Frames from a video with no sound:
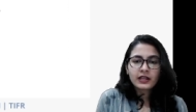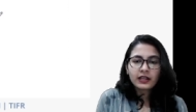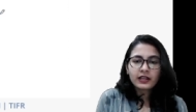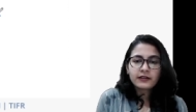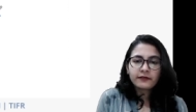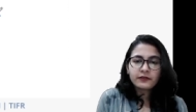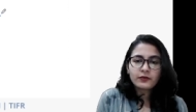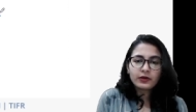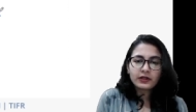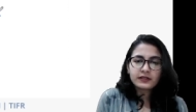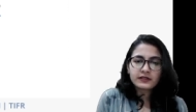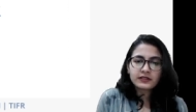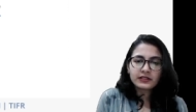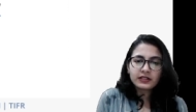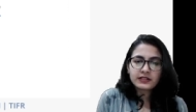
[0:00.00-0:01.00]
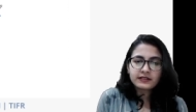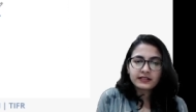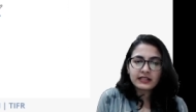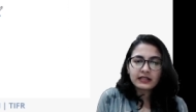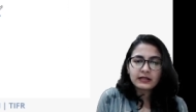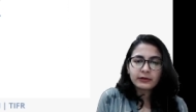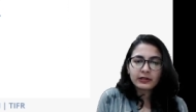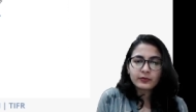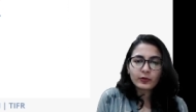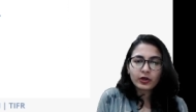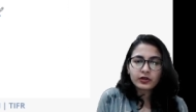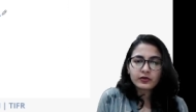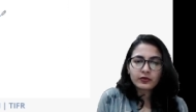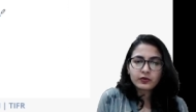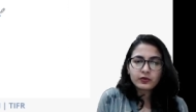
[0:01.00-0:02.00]
if you consider C double
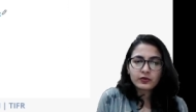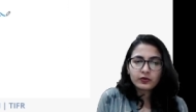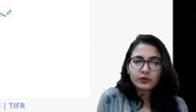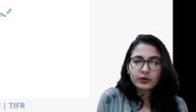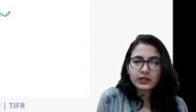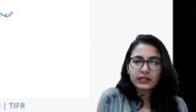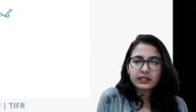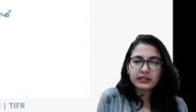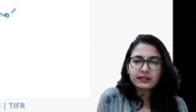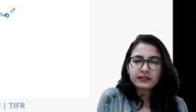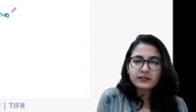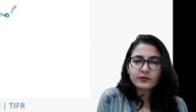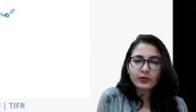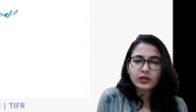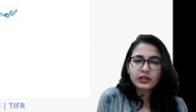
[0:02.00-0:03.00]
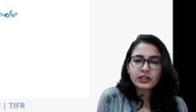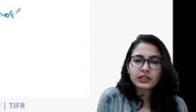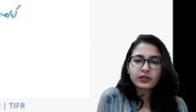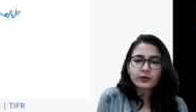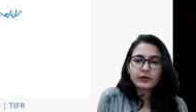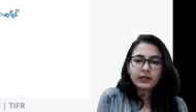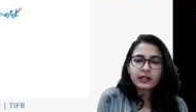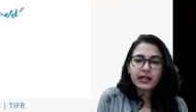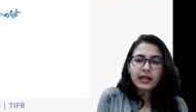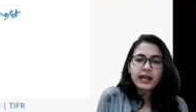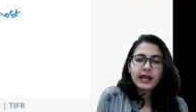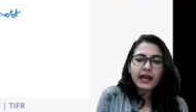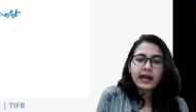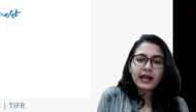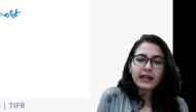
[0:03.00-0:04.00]
bond O, O E T, this molecule,
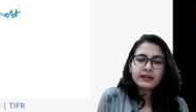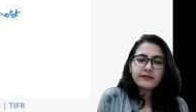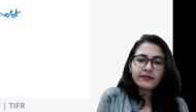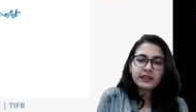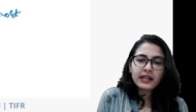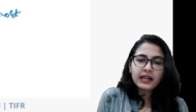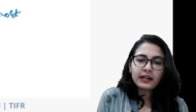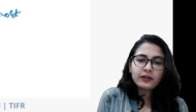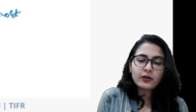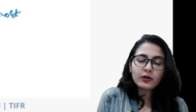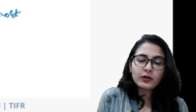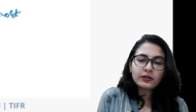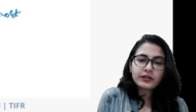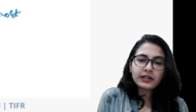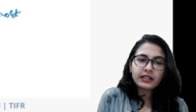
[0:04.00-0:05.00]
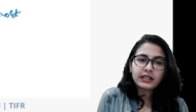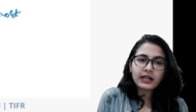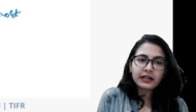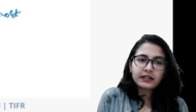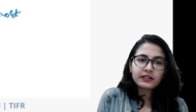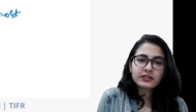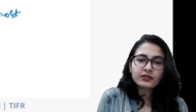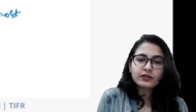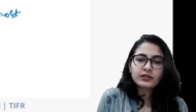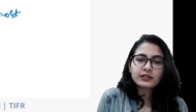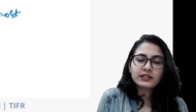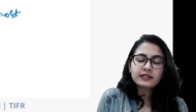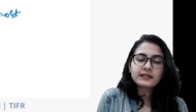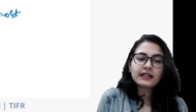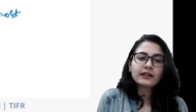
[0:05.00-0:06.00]
and we had already understood
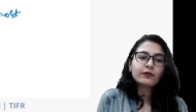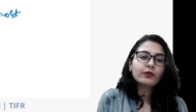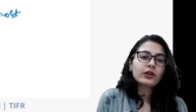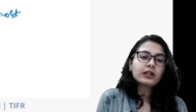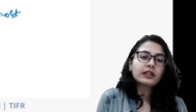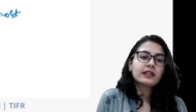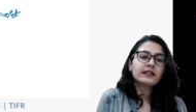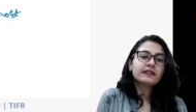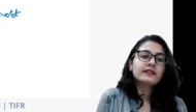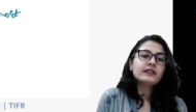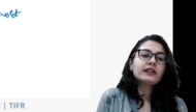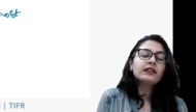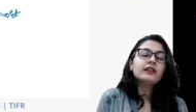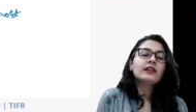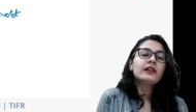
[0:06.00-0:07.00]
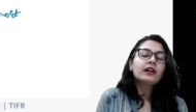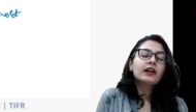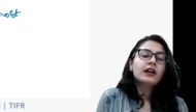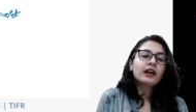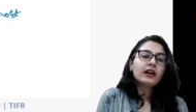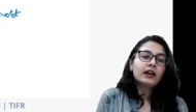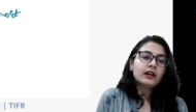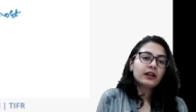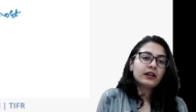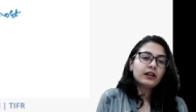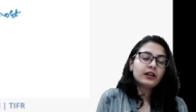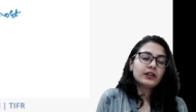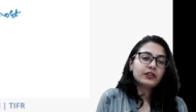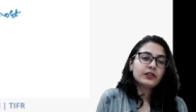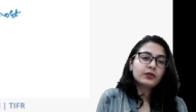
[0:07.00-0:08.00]
this, that what is the
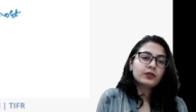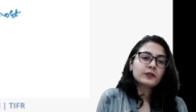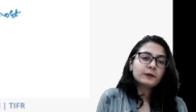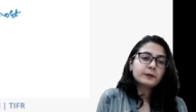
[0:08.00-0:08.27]
uh, you know